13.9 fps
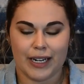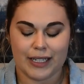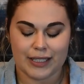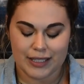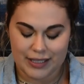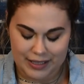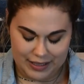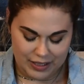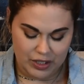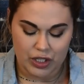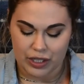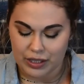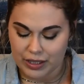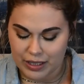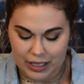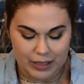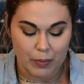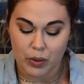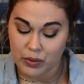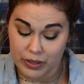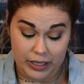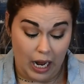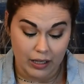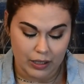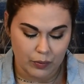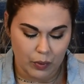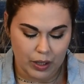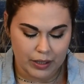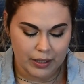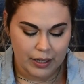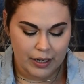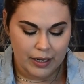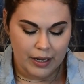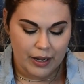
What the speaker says: and it's just the most solid one.